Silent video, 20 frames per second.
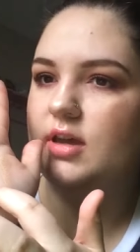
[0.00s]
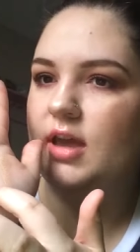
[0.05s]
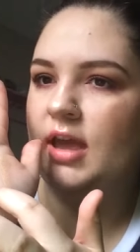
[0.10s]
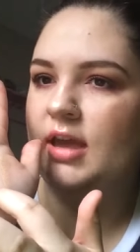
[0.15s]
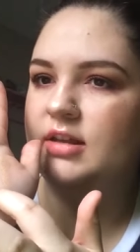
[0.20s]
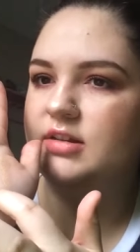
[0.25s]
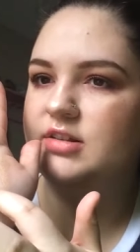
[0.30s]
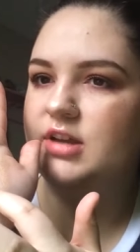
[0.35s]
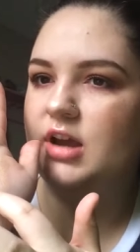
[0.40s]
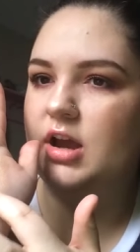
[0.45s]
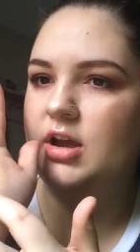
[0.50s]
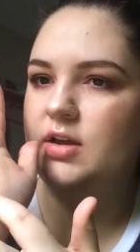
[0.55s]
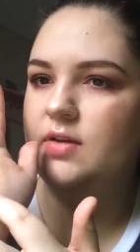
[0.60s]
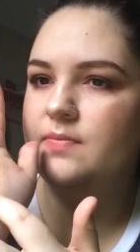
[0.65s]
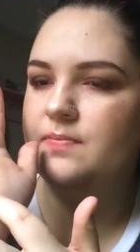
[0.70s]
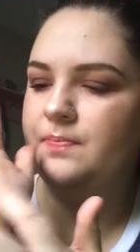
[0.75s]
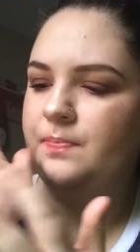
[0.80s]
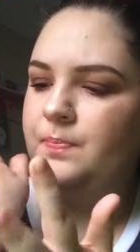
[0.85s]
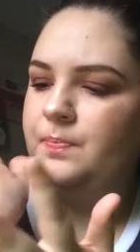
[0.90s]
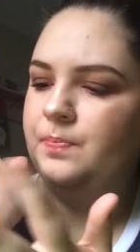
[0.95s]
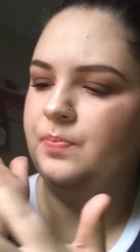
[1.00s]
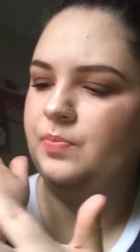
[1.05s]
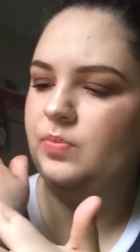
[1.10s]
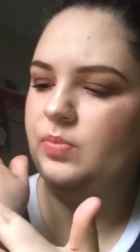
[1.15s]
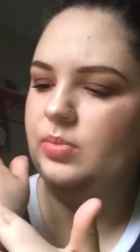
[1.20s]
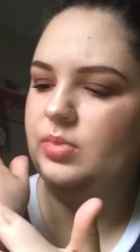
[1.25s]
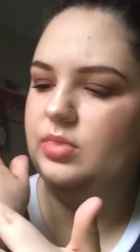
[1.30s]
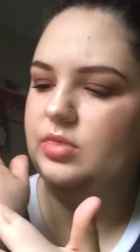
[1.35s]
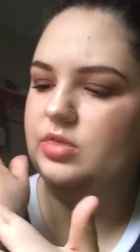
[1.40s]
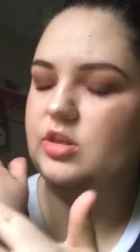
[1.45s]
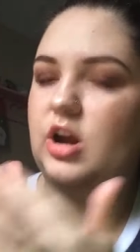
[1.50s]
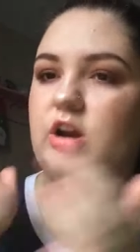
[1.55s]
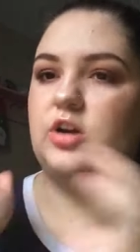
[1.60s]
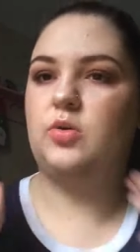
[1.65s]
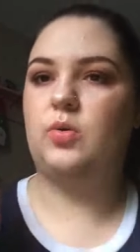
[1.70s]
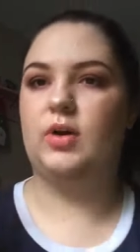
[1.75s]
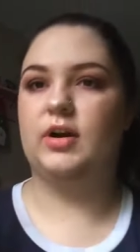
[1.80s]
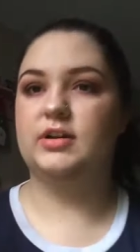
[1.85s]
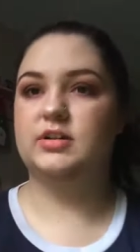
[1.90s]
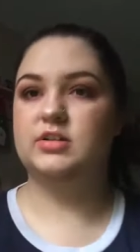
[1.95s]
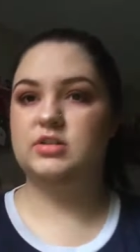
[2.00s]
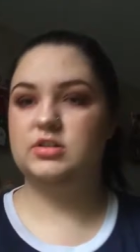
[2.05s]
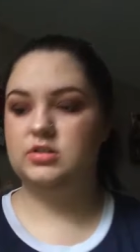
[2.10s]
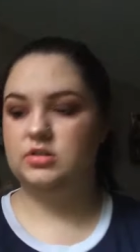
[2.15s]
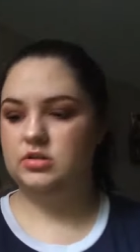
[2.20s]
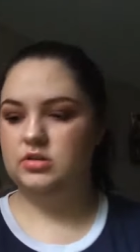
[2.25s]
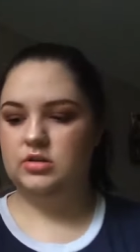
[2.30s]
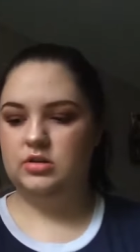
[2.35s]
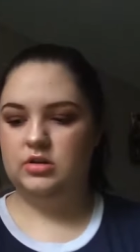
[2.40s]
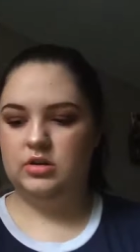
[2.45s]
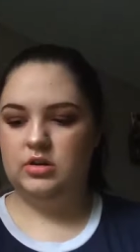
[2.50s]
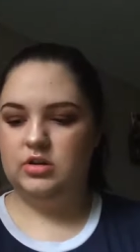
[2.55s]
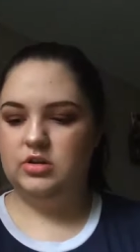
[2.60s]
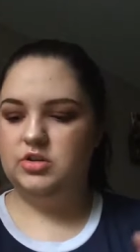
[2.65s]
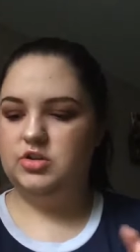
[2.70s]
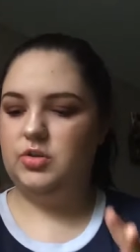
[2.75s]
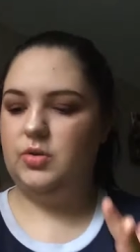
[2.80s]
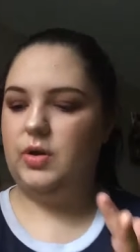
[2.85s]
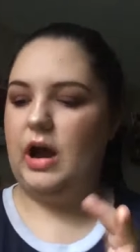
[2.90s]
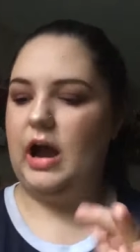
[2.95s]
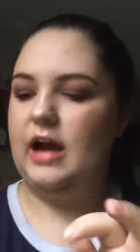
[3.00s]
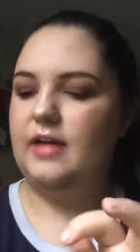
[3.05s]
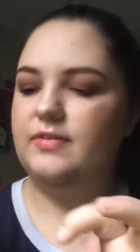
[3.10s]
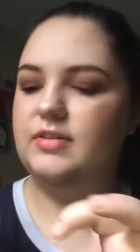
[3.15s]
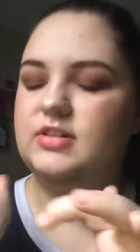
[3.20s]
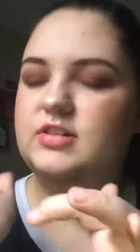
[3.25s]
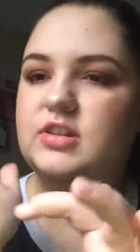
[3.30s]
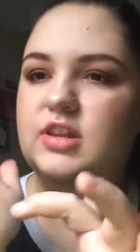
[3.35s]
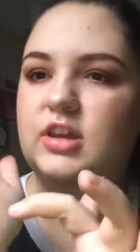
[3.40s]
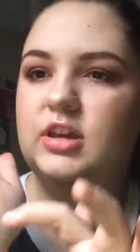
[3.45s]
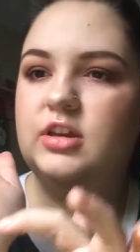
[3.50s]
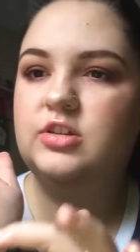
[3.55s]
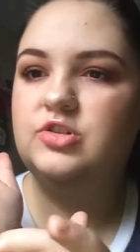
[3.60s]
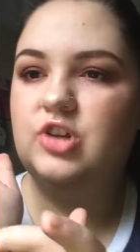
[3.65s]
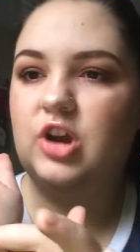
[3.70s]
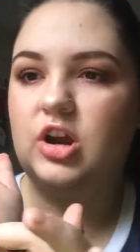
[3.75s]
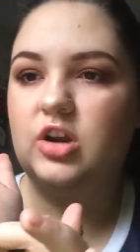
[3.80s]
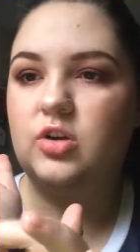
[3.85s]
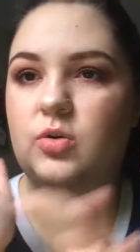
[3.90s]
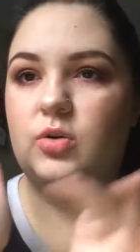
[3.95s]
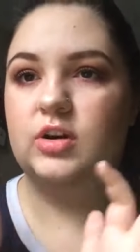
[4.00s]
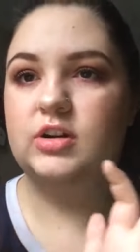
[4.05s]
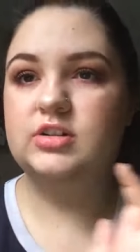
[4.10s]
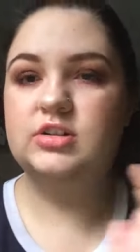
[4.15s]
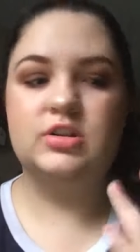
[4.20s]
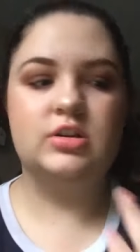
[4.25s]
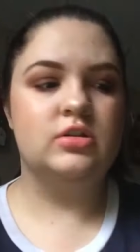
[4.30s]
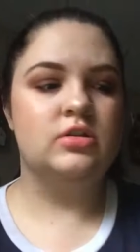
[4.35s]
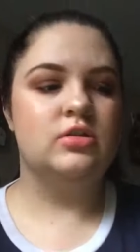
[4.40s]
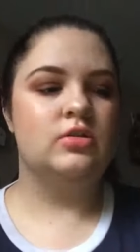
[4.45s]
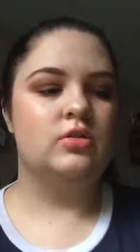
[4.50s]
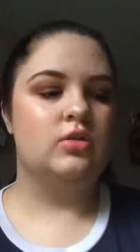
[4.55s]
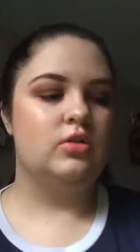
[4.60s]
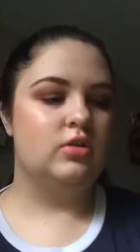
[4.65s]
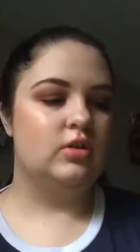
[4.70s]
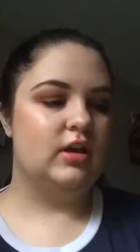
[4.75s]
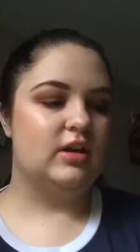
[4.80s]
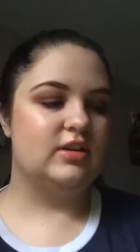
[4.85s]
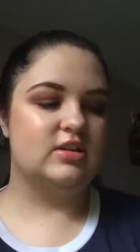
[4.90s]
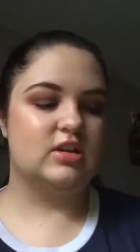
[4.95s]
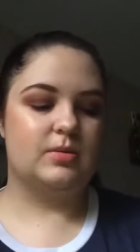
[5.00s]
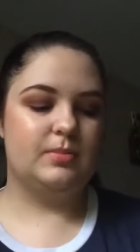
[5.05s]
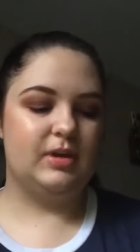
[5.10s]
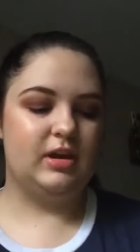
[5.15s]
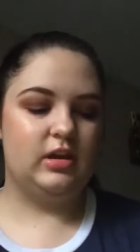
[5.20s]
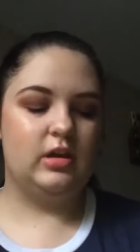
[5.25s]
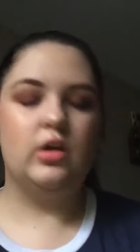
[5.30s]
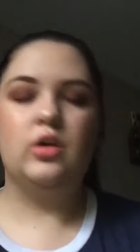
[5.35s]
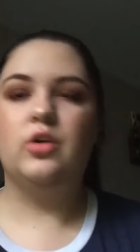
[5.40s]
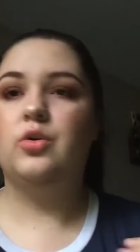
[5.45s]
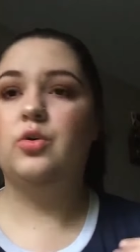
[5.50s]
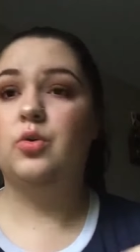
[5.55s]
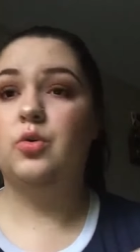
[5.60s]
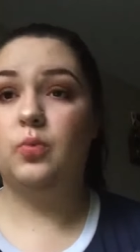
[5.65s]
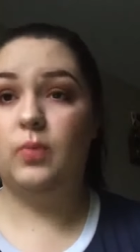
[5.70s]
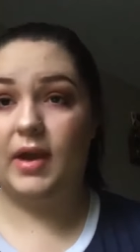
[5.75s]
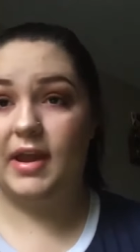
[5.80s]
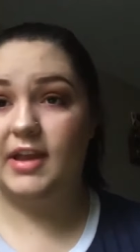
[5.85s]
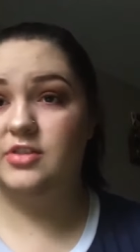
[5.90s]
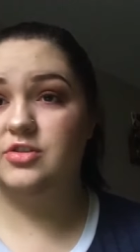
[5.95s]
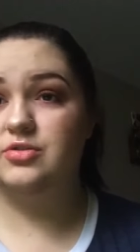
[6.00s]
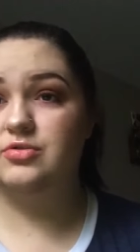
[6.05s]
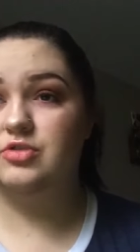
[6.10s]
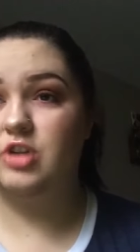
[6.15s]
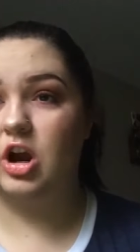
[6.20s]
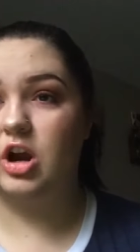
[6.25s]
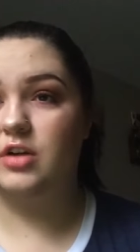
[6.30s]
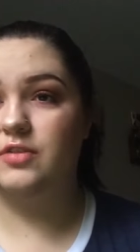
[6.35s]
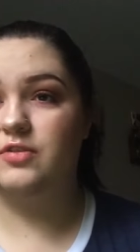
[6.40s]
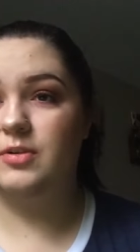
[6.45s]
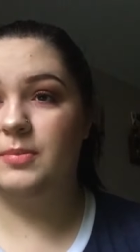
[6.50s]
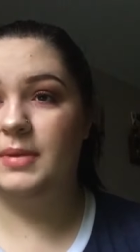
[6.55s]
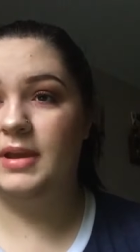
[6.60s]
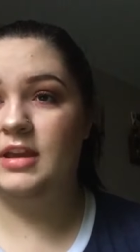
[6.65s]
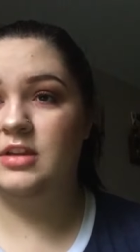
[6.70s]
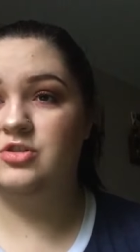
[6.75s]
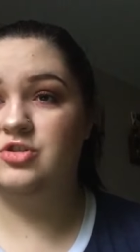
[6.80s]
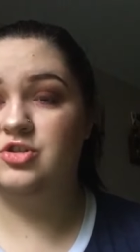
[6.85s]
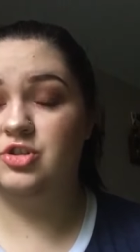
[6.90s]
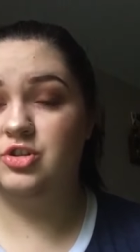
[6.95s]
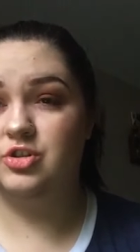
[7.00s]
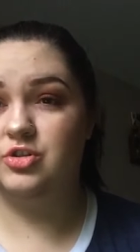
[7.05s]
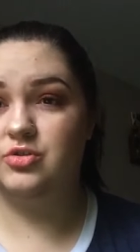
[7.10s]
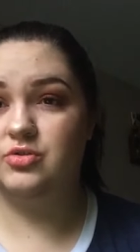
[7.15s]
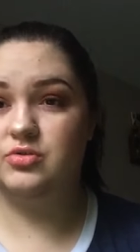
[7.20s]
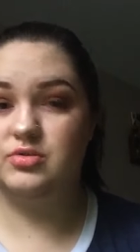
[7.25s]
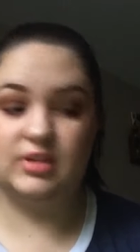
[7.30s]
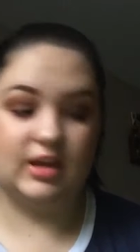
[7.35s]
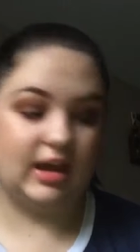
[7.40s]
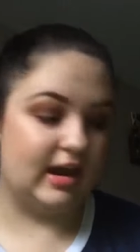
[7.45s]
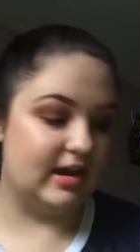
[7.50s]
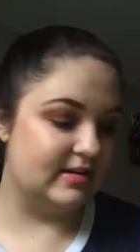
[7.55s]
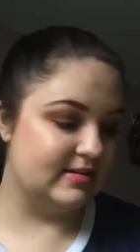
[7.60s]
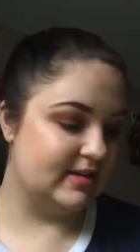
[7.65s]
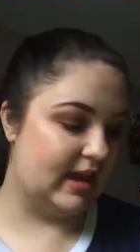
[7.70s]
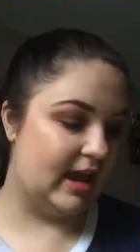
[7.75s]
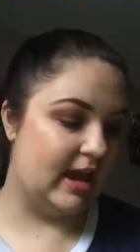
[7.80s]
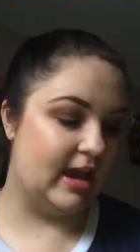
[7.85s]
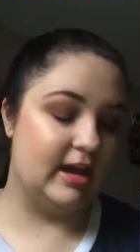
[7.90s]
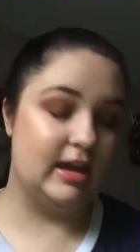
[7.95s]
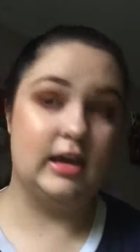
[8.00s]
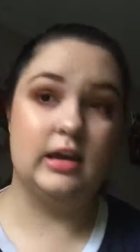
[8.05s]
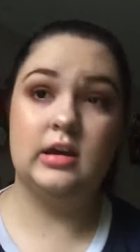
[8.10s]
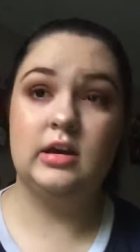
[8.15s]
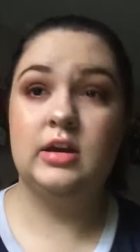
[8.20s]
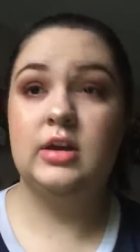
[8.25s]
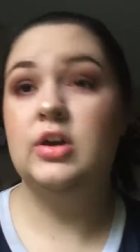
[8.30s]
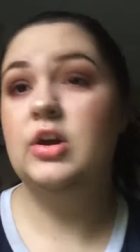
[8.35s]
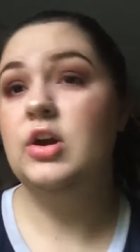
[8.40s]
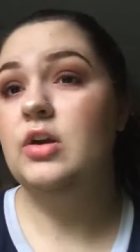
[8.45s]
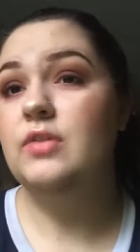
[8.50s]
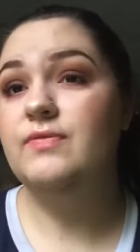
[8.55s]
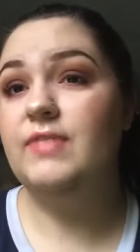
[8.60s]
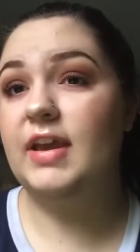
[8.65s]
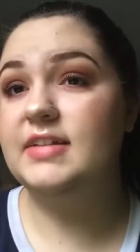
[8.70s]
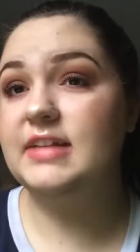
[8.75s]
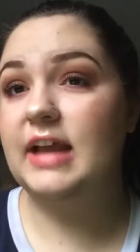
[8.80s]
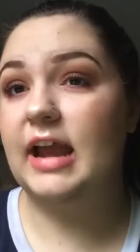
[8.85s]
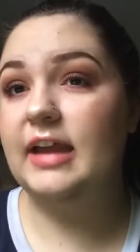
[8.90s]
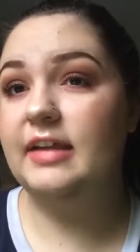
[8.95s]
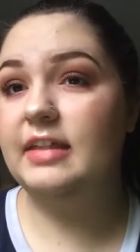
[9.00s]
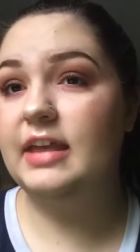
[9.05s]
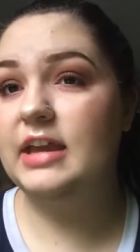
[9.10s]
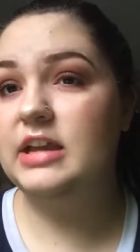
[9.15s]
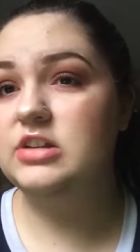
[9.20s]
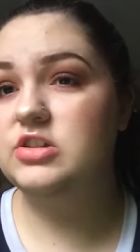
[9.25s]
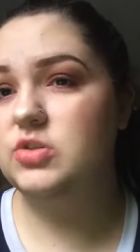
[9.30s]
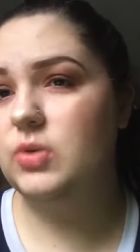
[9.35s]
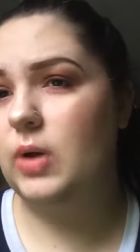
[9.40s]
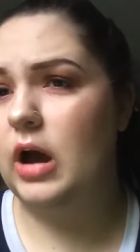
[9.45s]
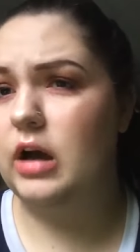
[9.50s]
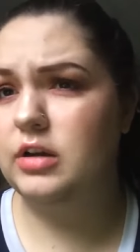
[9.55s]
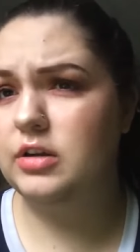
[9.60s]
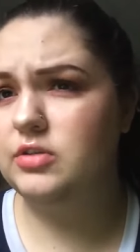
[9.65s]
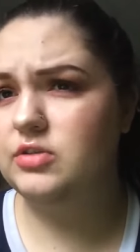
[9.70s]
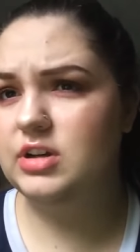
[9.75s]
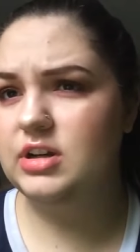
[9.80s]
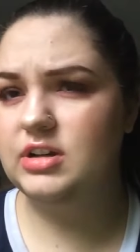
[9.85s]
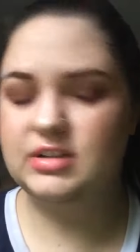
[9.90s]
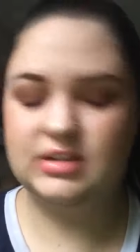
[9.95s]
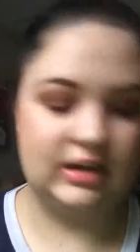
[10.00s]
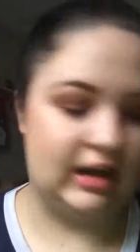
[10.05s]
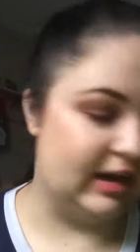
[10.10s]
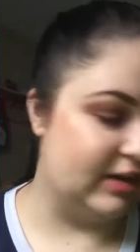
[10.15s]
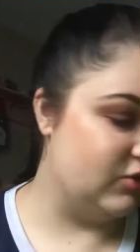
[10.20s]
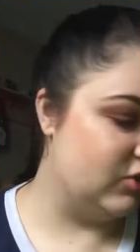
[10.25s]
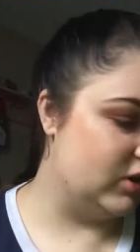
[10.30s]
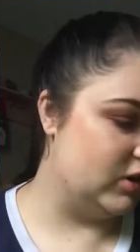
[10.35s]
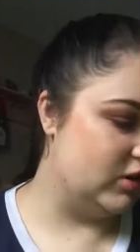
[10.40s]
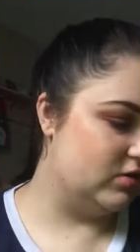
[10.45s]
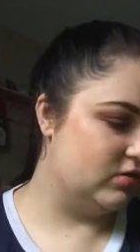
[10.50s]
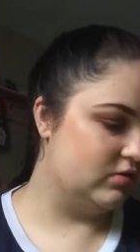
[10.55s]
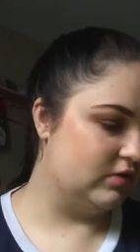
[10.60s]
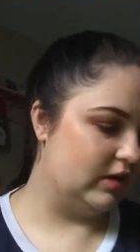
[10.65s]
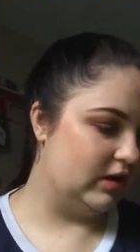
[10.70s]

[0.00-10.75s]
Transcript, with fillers: King Tut, Dark Horse. So obviously Dark Horse is going to be way too dark for me to use as a face highlight. So I'll use it as an eyeshadow.